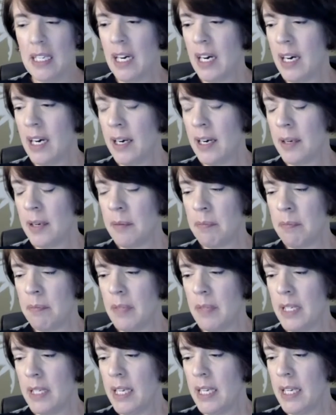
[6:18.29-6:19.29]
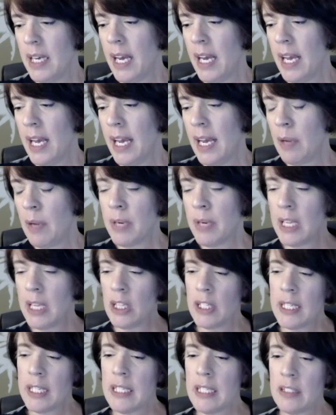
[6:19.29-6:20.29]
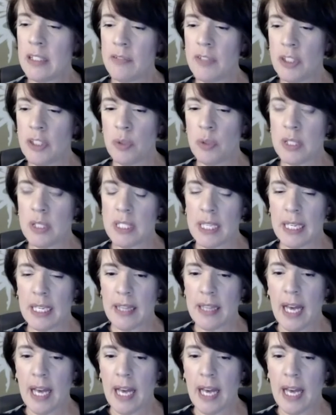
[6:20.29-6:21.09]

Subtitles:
And when I look at individuals like